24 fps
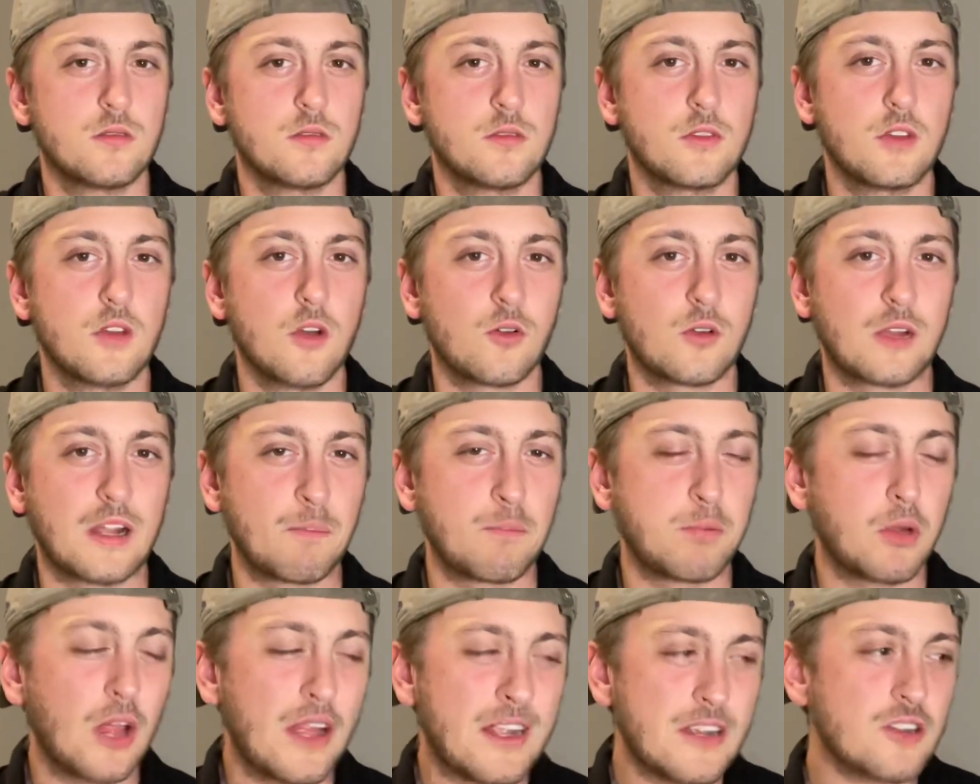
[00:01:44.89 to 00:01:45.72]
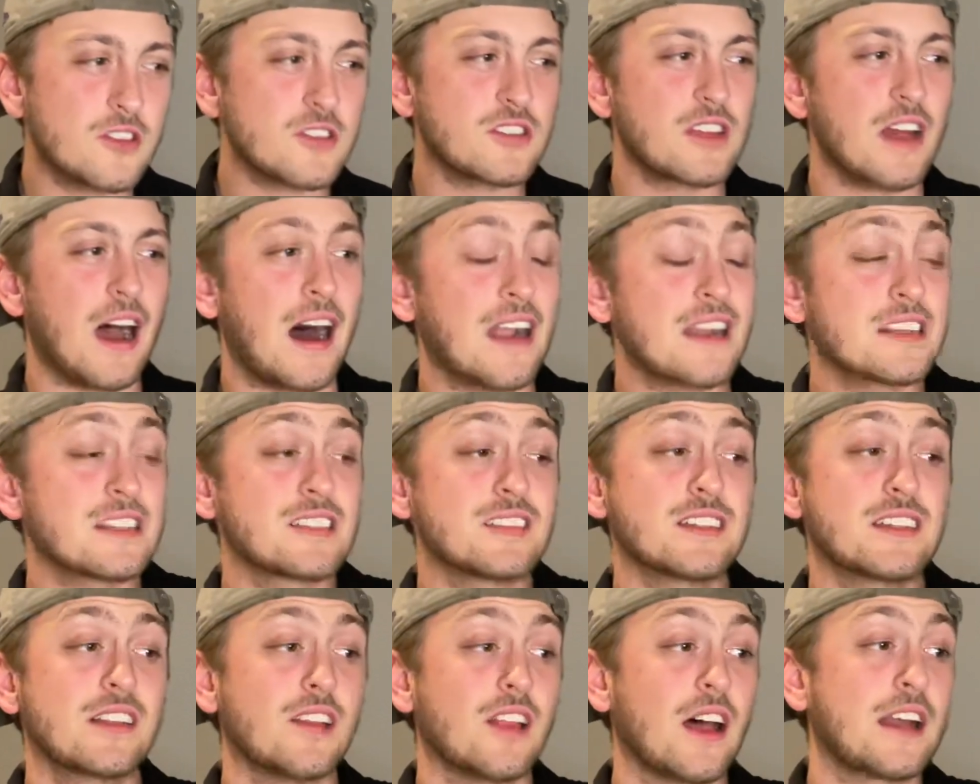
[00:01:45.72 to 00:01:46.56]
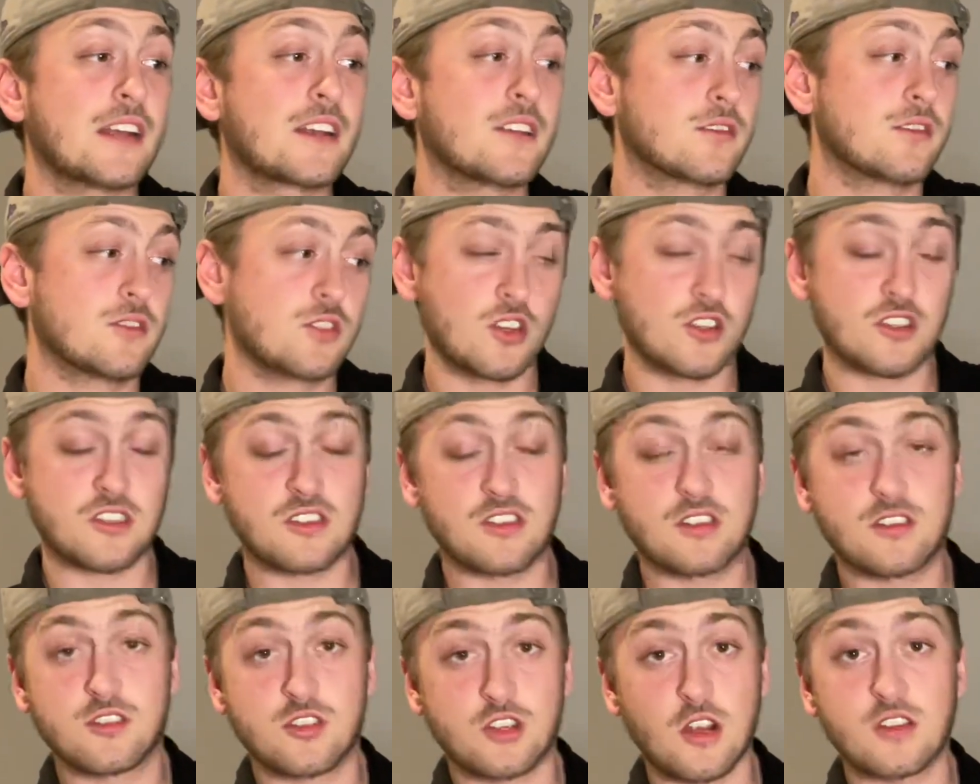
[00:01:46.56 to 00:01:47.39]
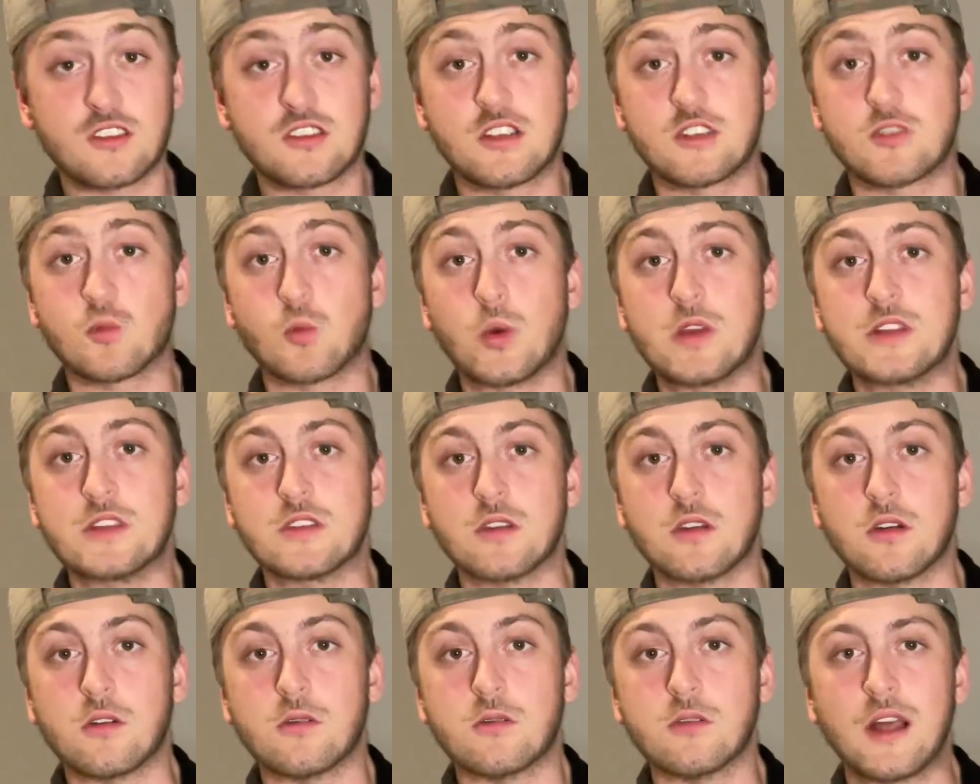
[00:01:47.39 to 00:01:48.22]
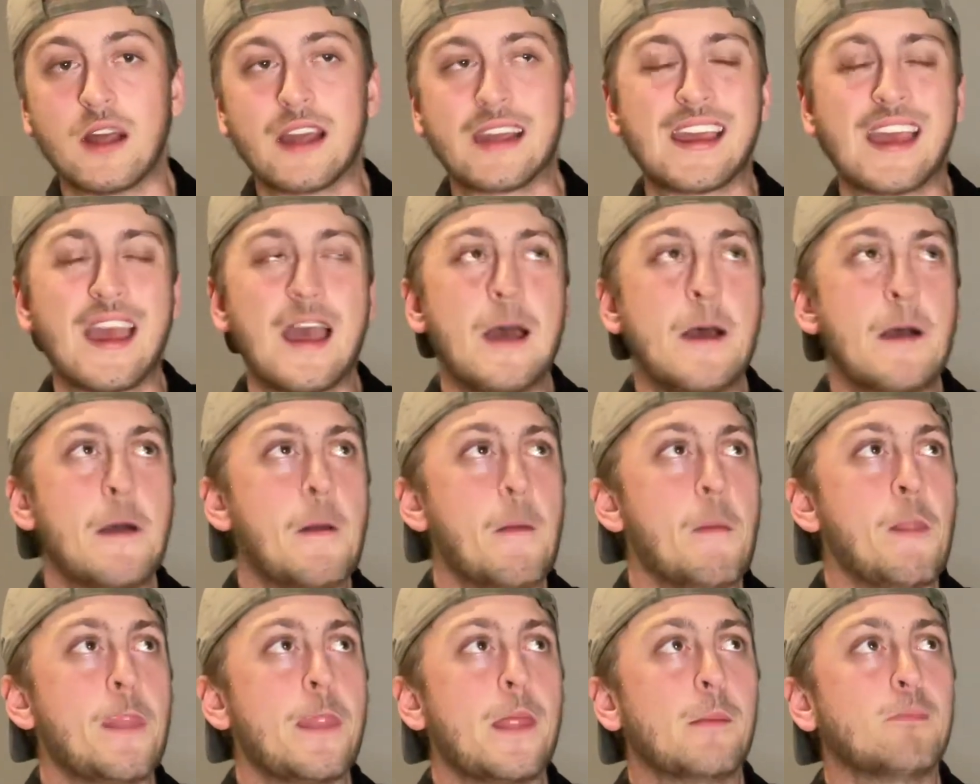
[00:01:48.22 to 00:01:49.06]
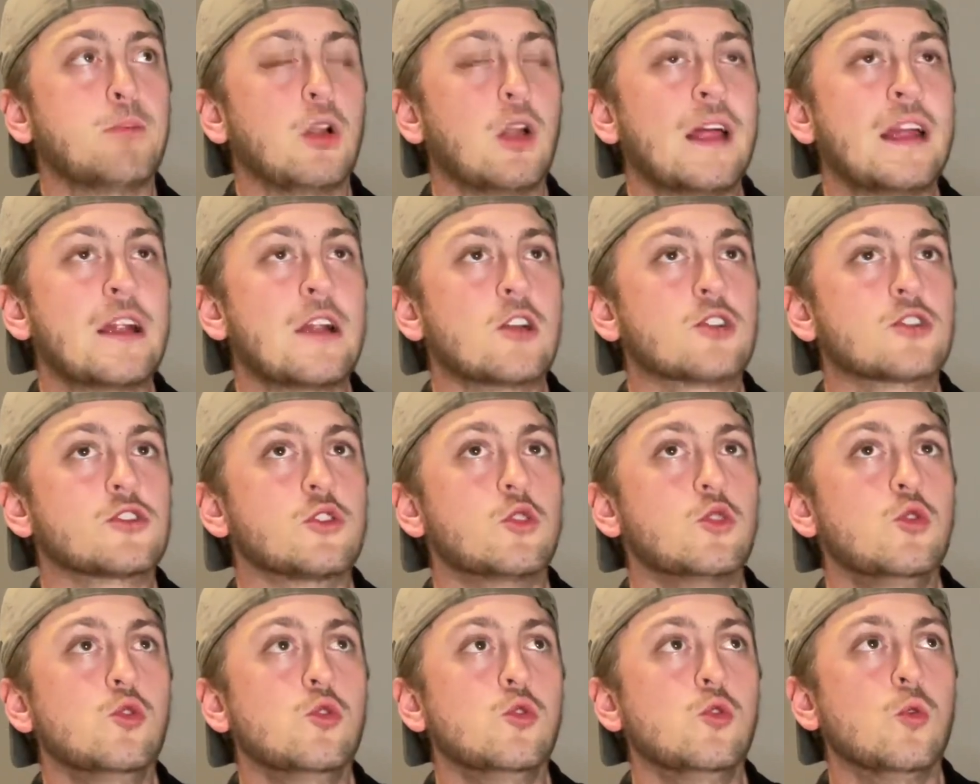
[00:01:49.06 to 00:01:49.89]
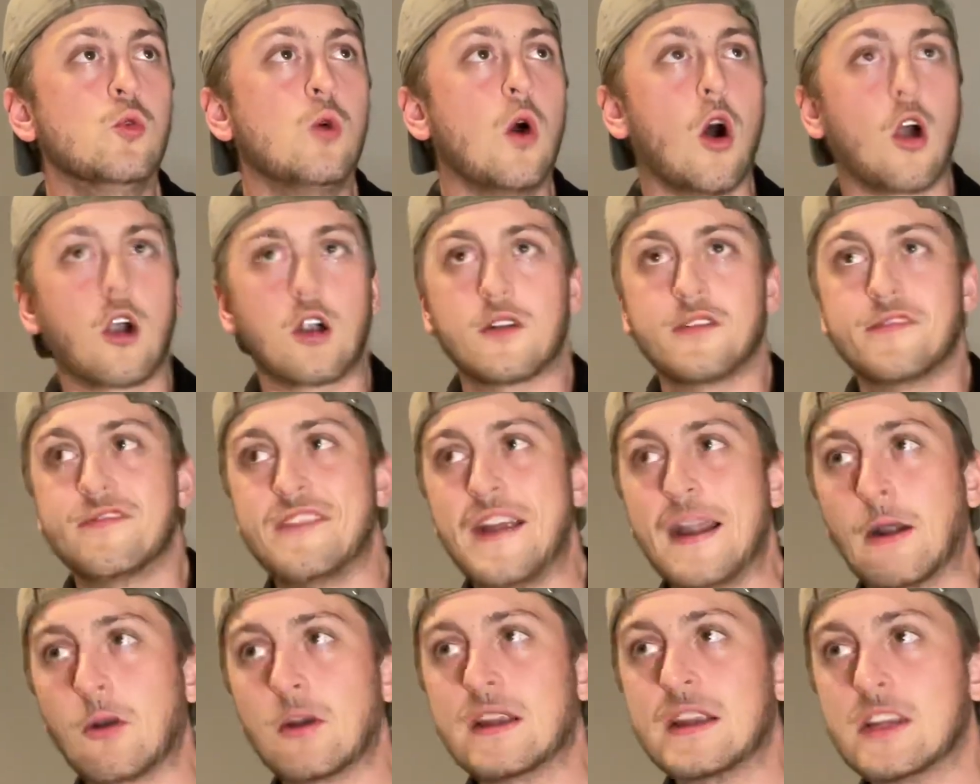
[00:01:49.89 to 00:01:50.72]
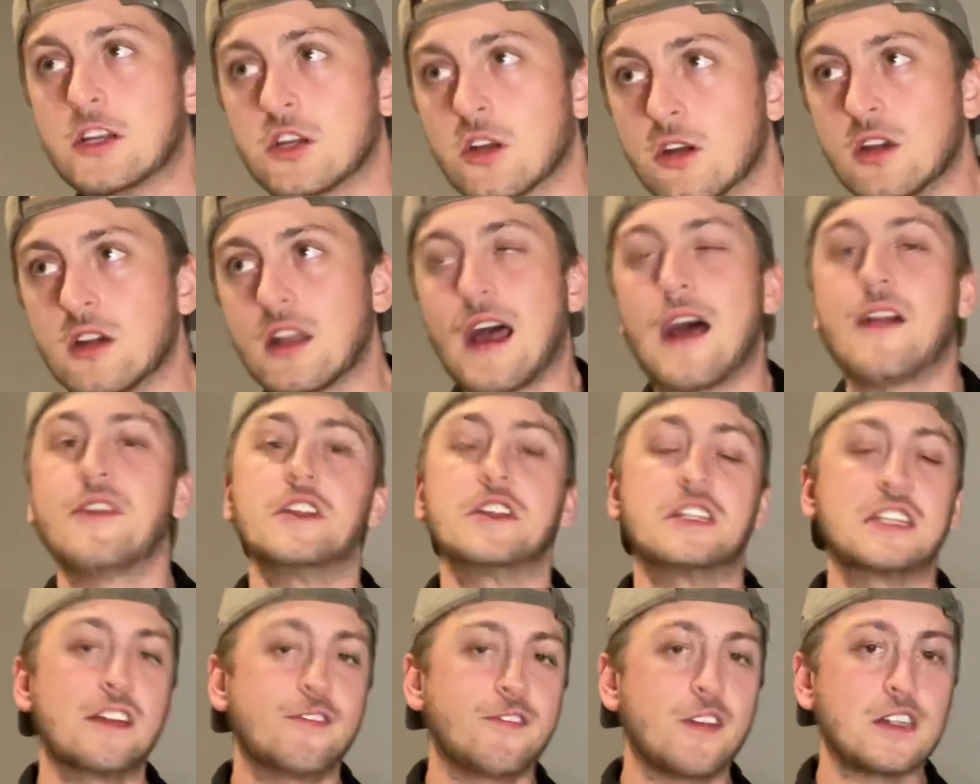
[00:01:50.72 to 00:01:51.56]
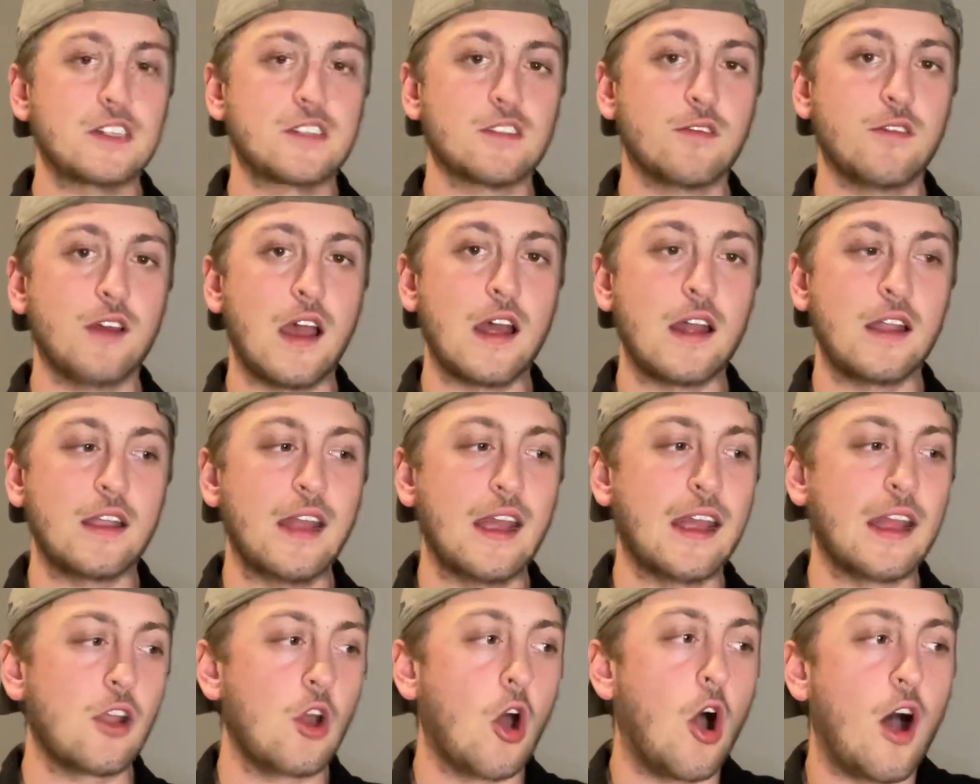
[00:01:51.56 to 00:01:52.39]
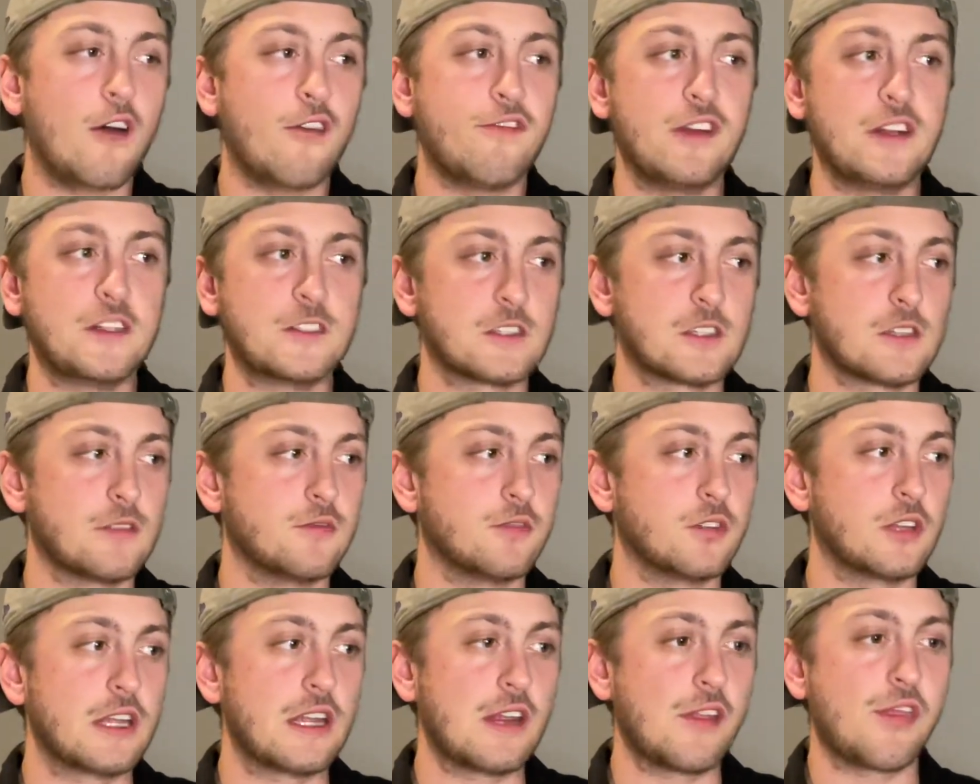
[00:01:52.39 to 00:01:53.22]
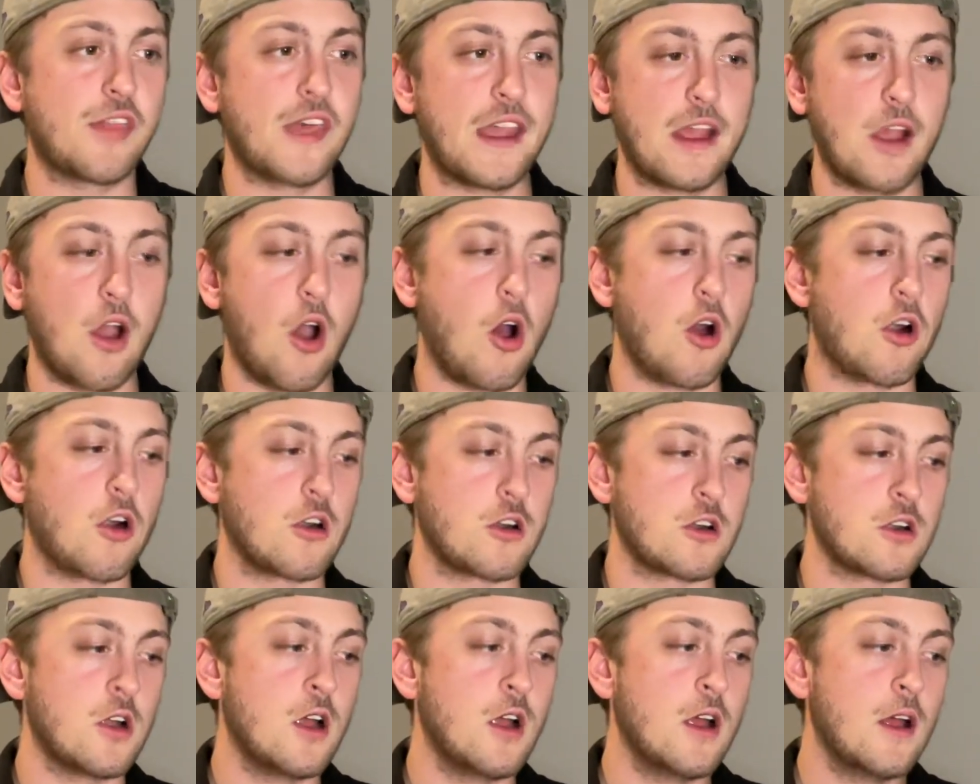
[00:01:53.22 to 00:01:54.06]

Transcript: You know, players, honestly, like just Justice Winslow. Like, players who are very good on the defensive end and offensively they are